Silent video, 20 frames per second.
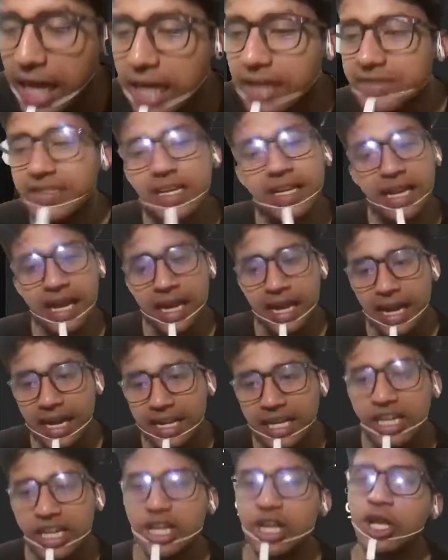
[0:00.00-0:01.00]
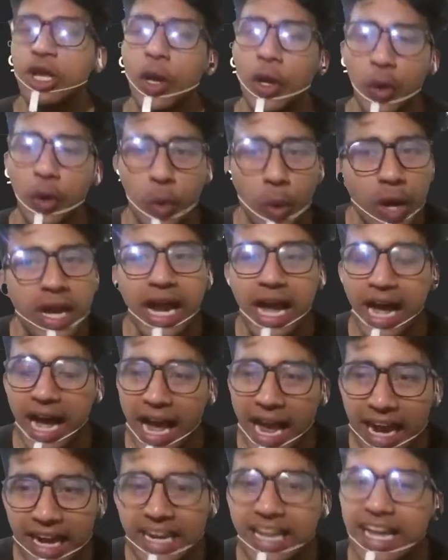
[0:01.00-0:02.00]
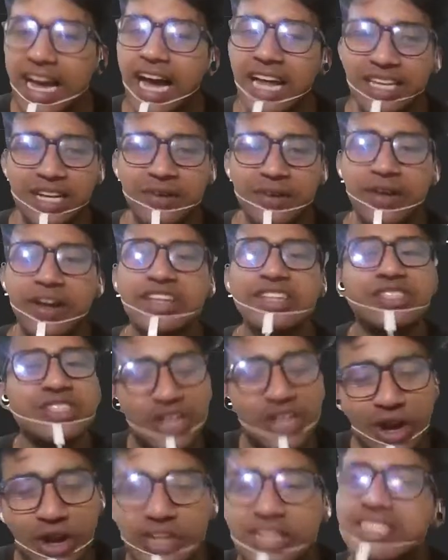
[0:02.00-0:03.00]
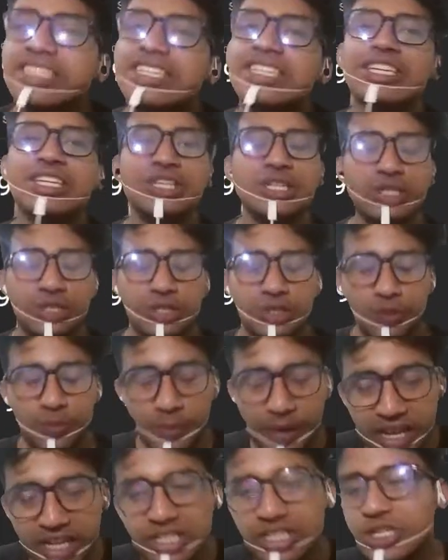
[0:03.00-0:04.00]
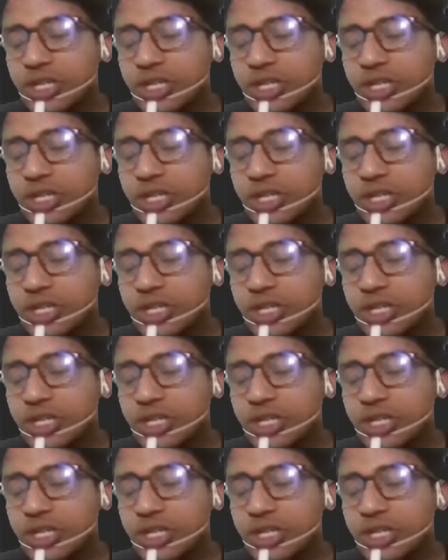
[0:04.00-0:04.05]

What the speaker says: the answer correct, you are hired, otherwise not. So make